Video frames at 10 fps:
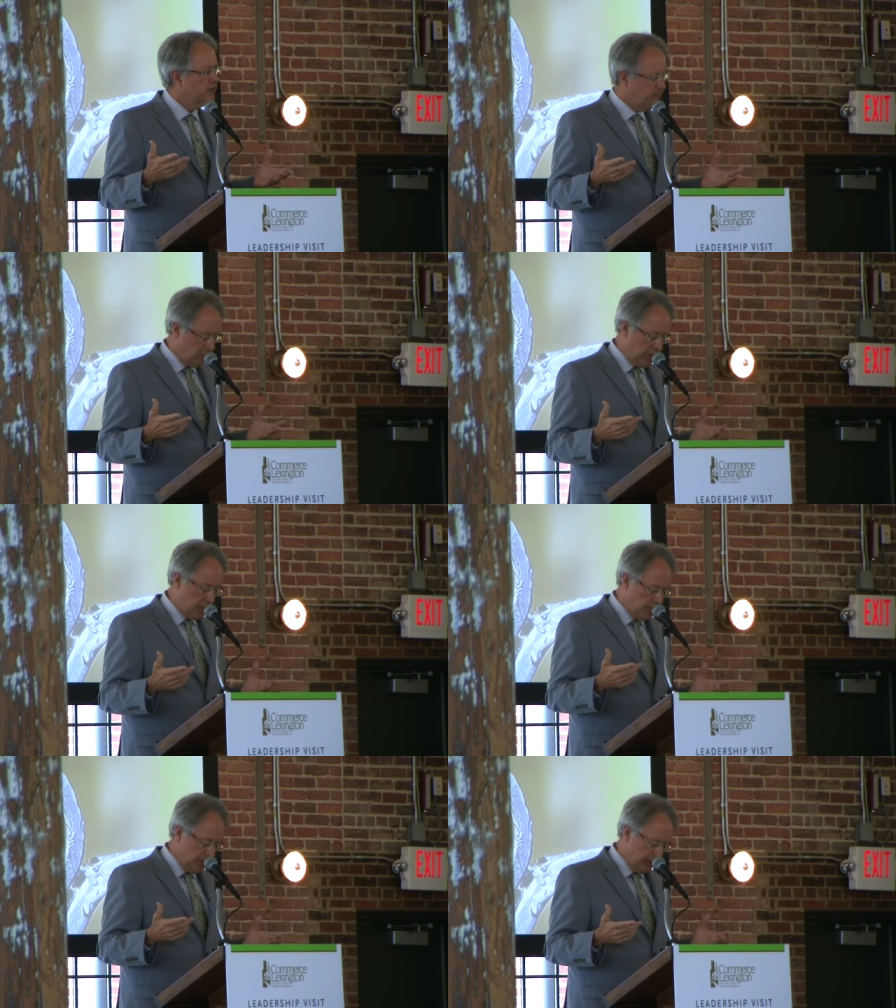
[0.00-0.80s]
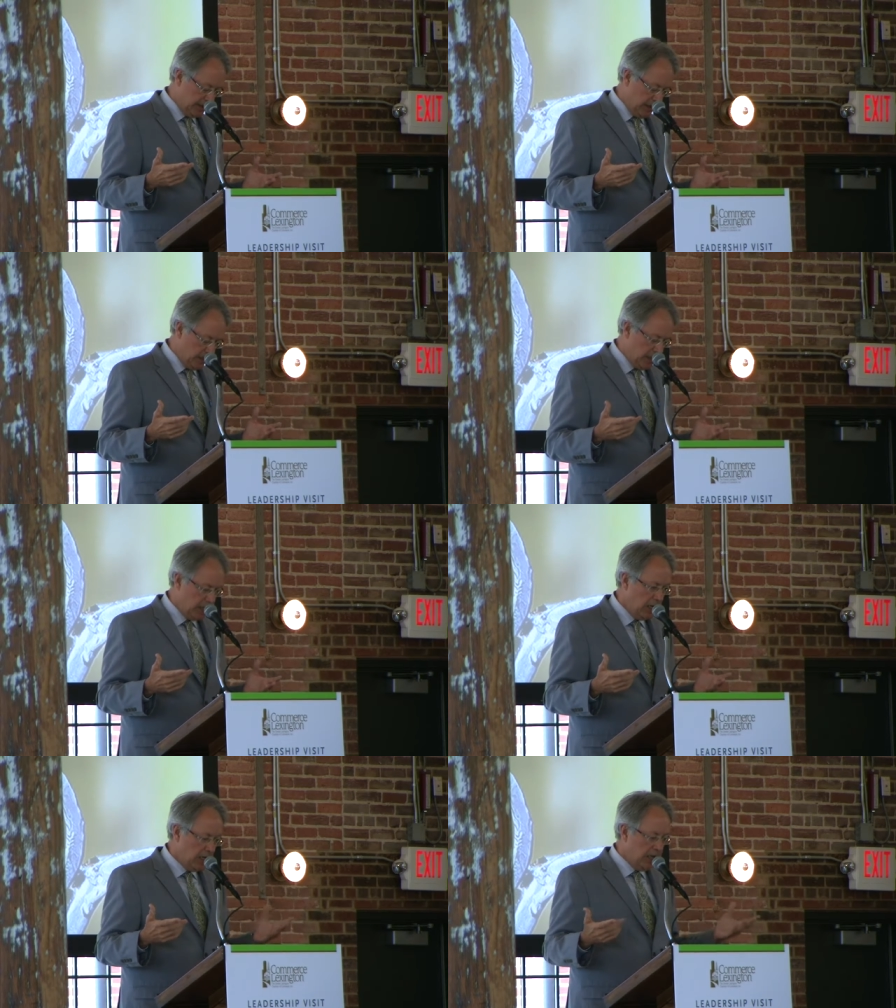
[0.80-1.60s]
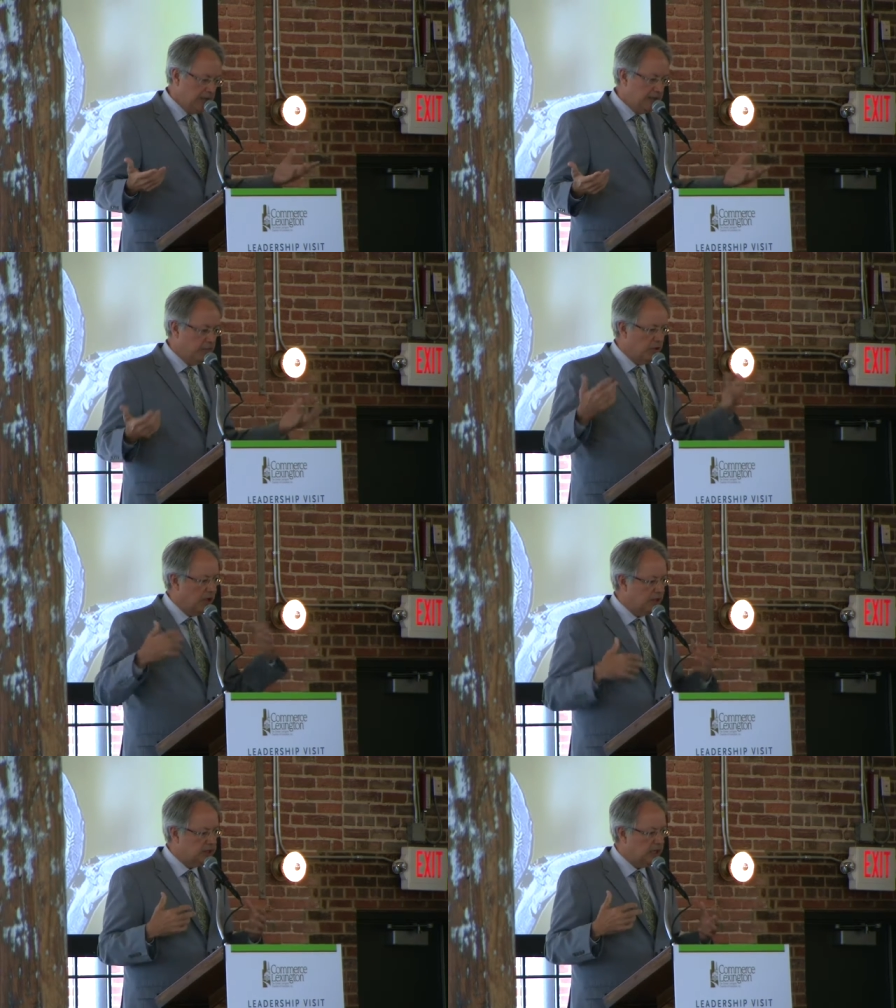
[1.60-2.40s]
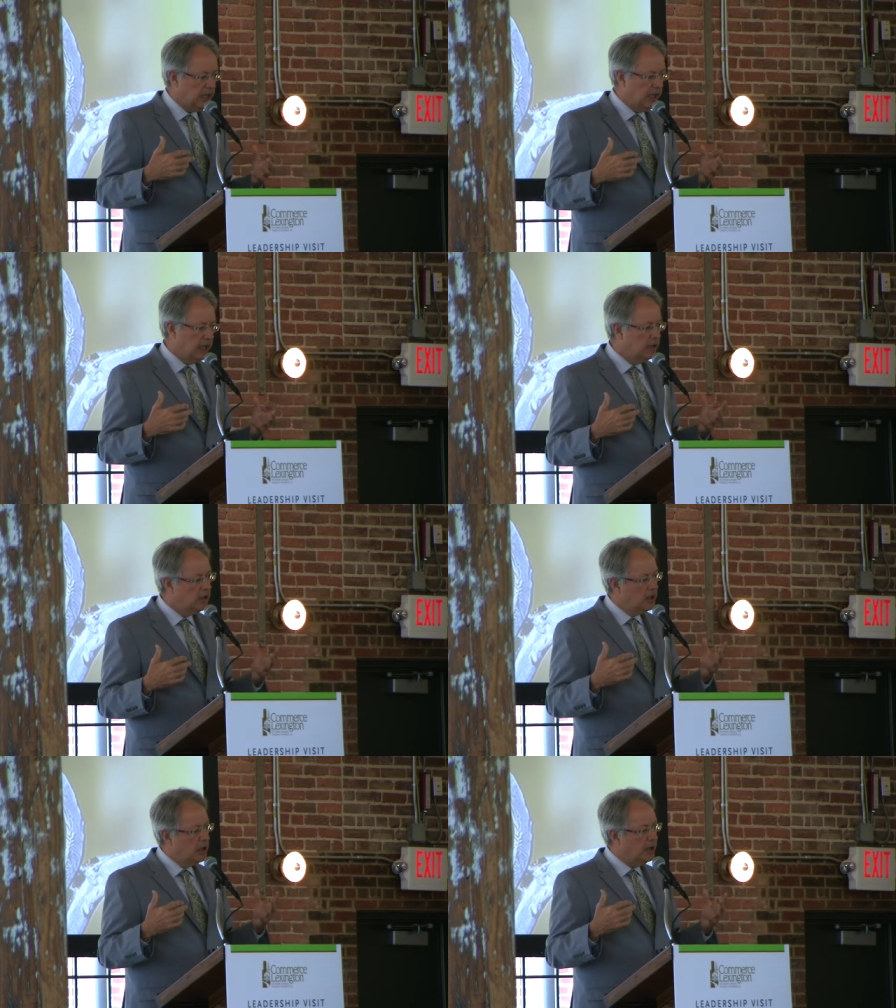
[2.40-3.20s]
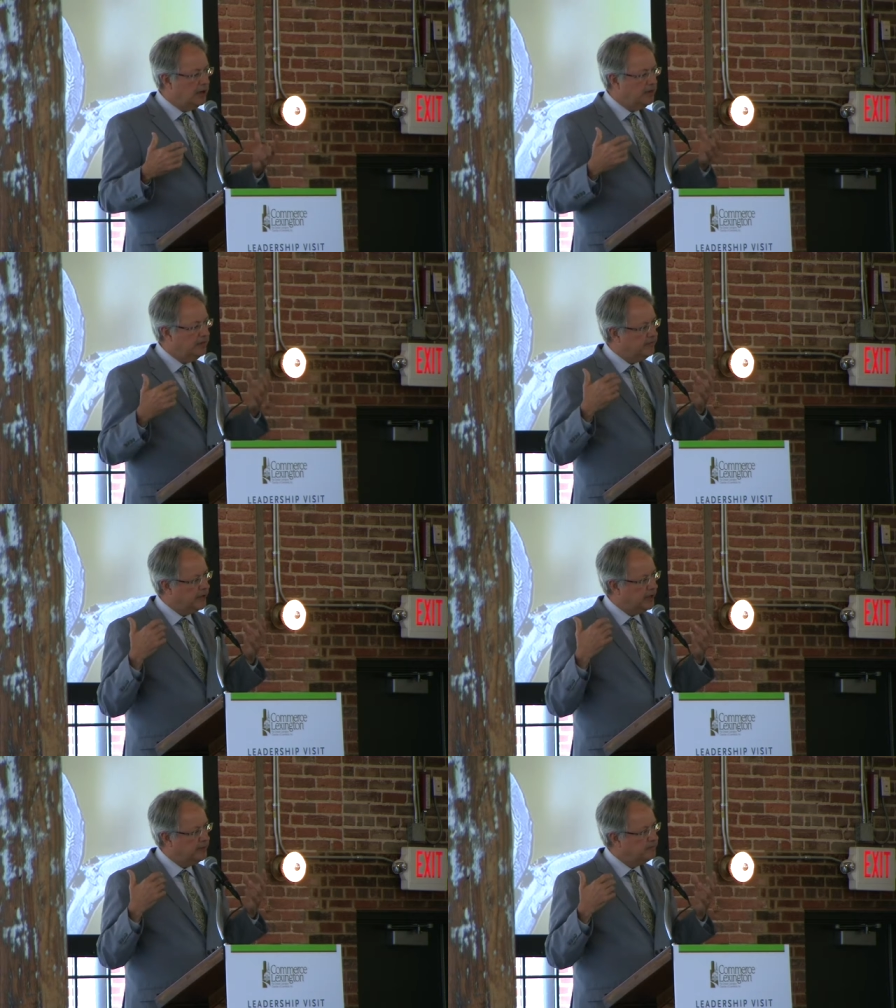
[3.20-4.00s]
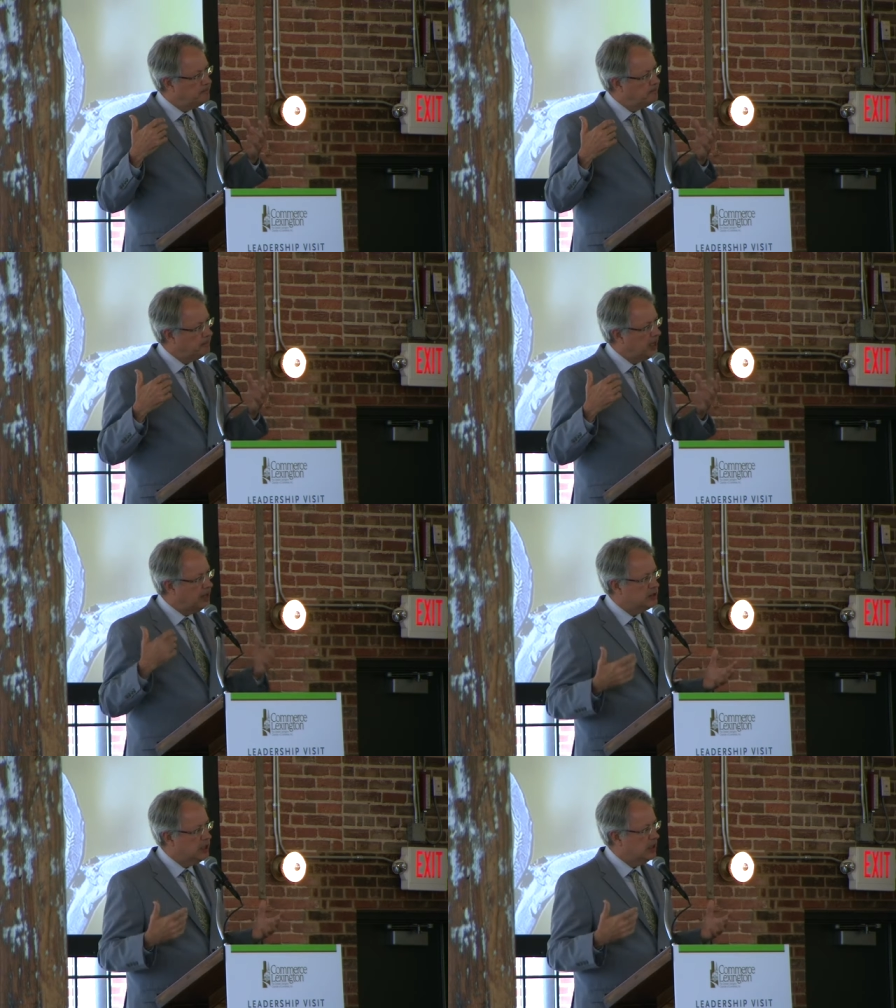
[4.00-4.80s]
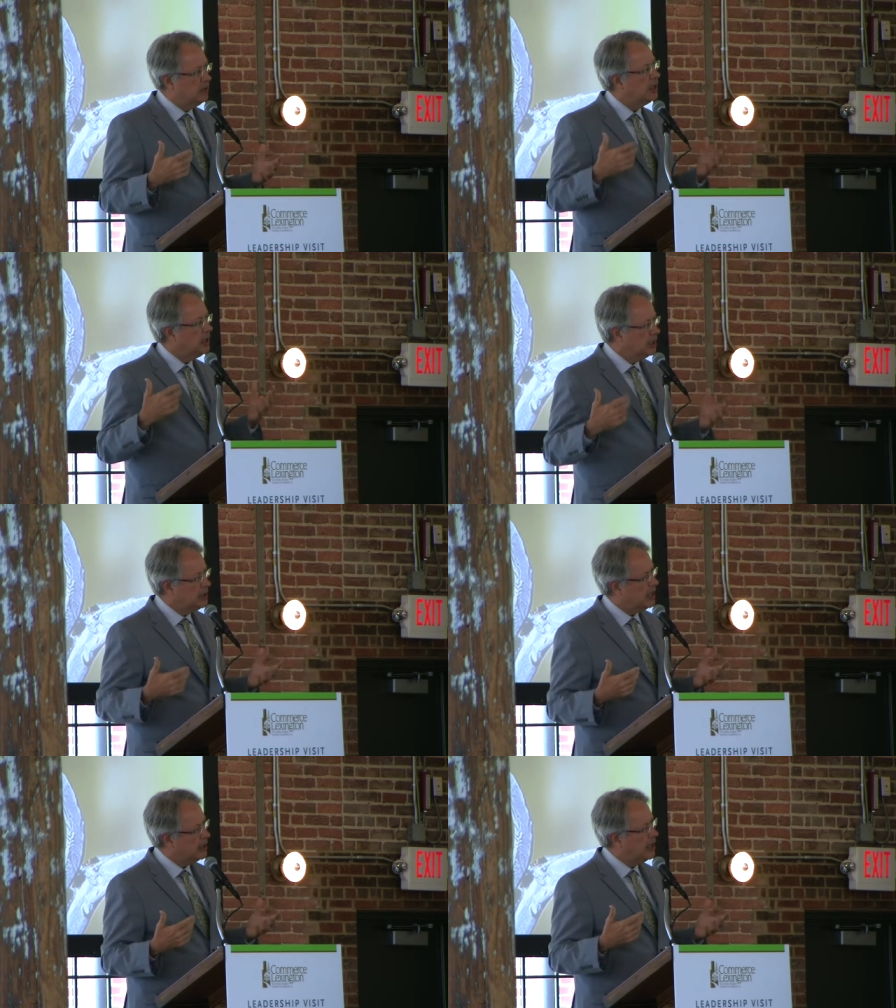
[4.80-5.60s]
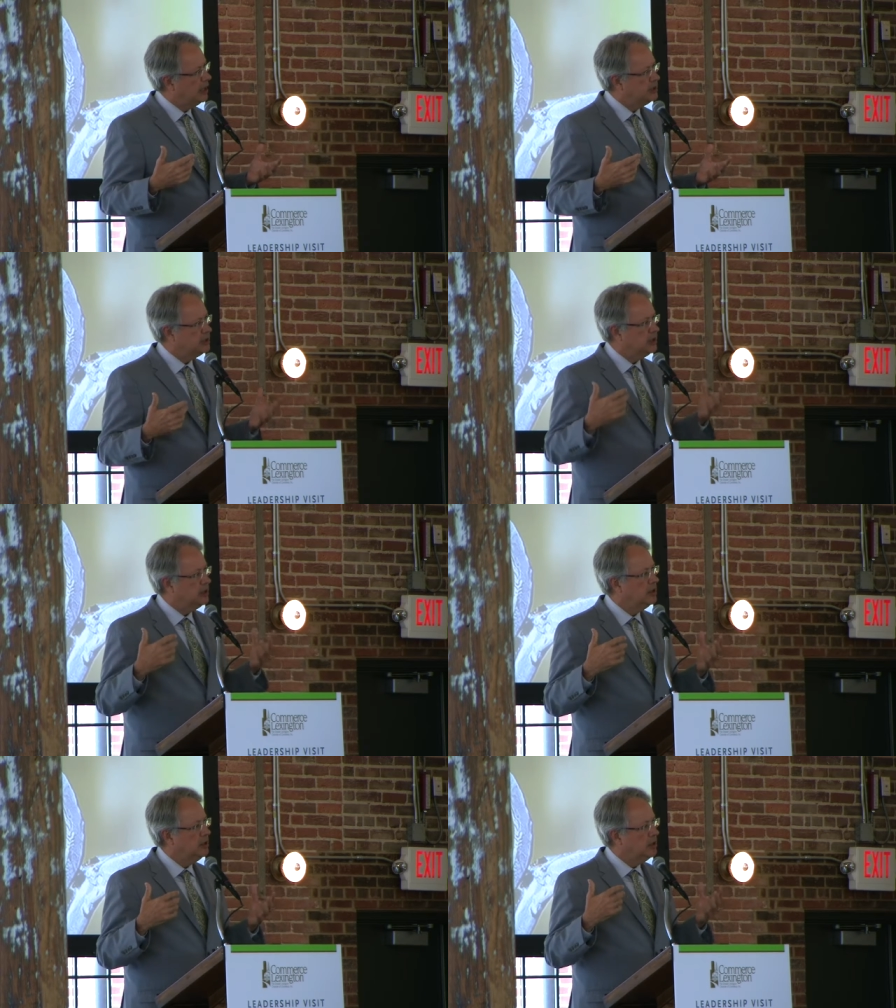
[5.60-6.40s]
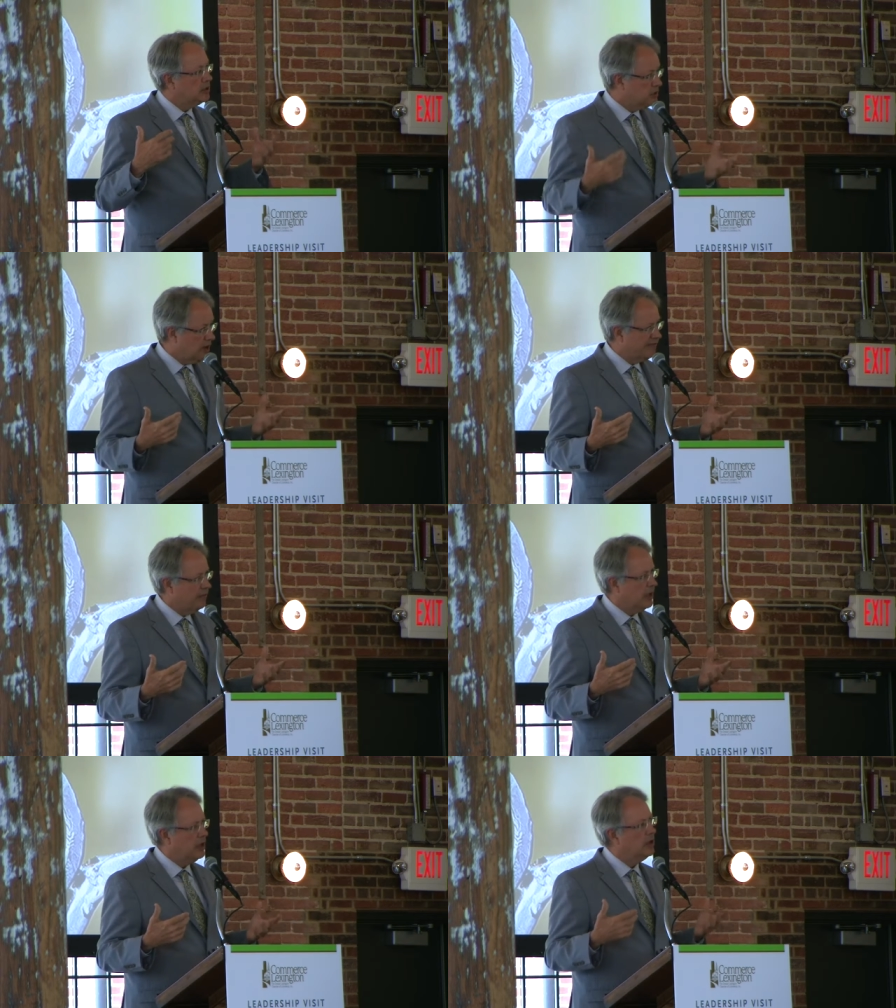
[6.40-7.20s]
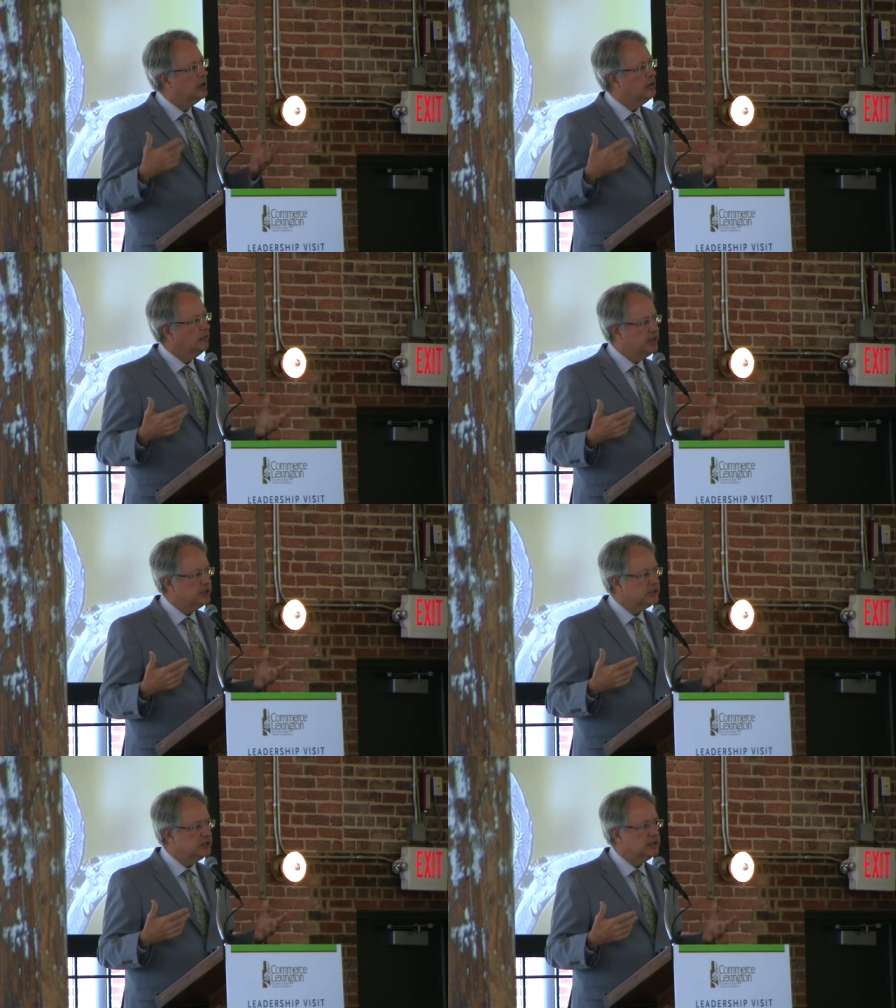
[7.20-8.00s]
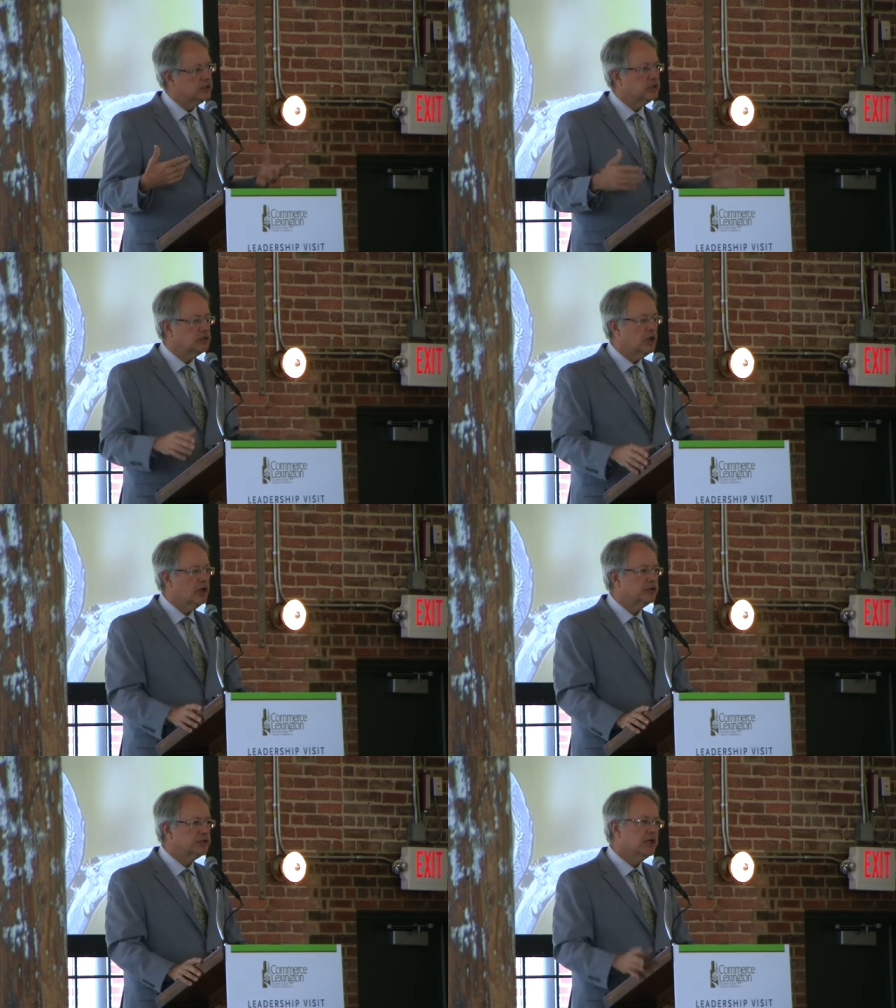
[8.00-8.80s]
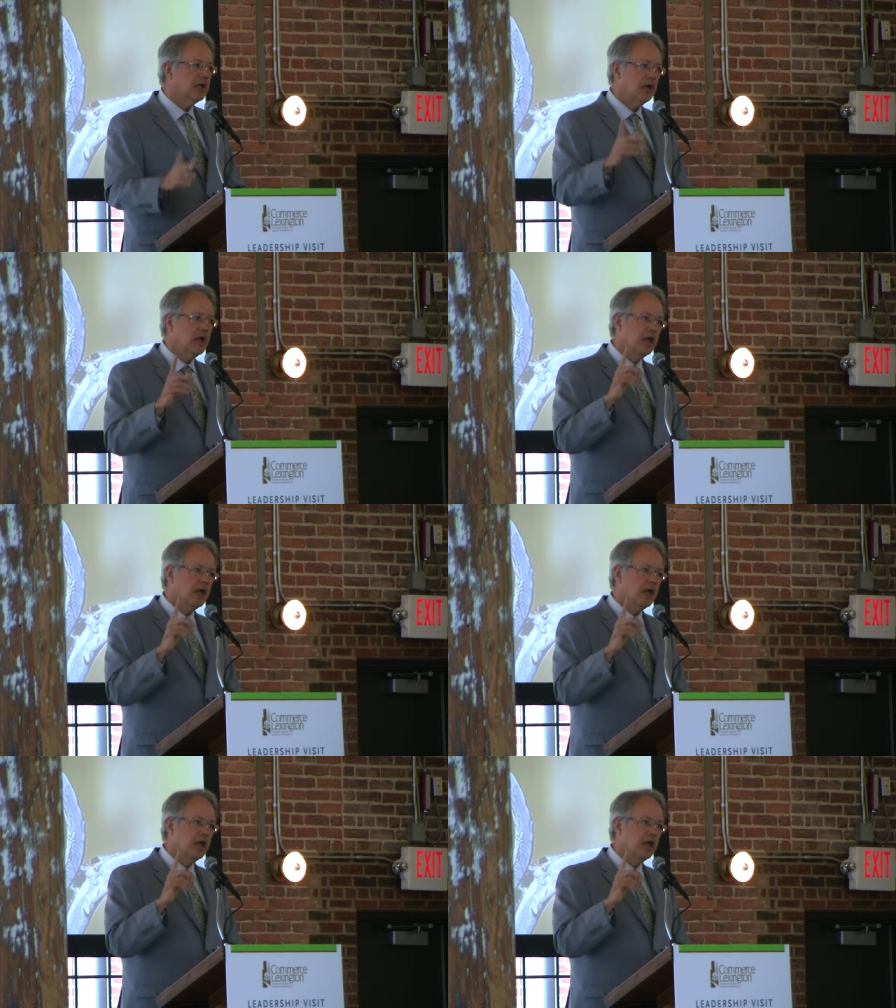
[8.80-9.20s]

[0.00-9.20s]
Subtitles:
our military, and they brought a ton of engineering and technology software businesses to Charleston,